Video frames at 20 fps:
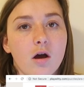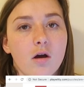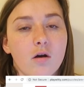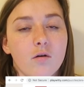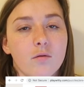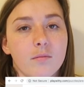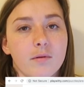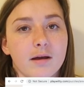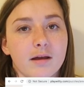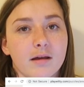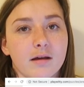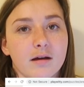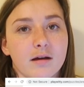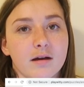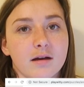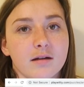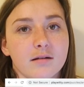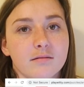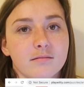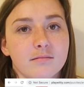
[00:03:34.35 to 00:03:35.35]
Oh my
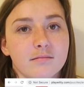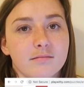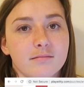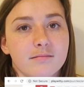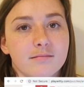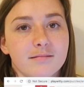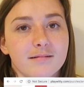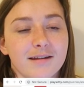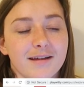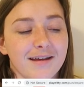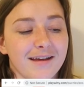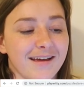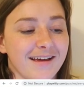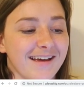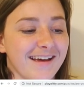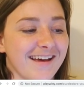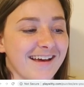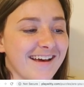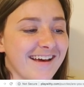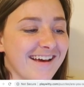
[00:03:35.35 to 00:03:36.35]
God.
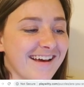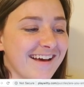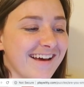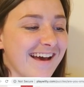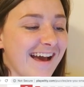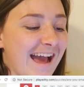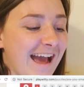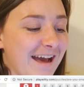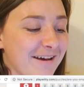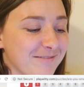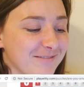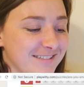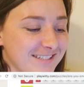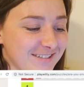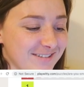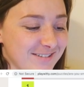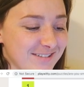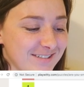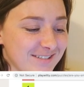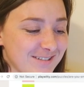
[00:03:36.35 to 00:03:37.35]
I'm
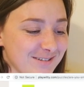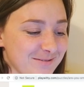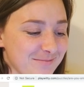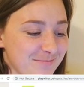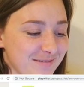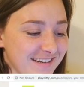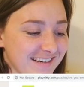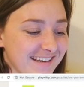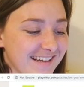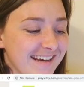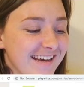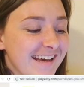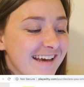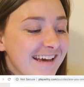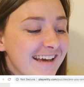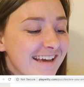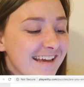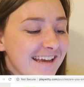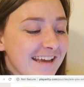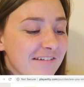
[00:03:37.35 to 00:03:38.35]
so stupid.
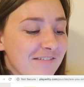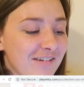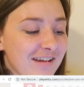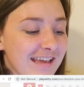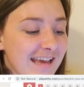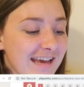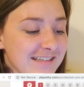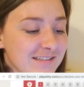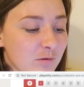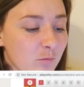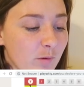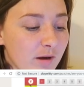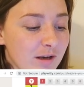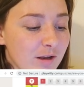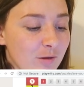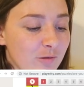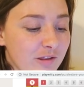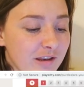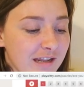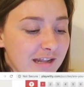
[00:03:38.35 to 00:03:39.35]
If he has a
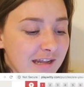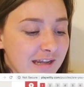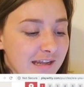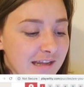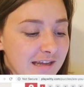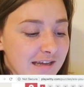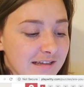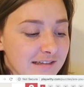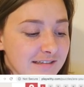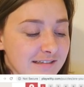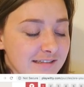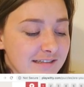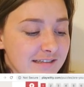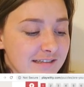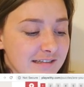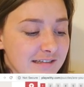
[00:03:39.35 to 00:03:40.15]
widow, then he is...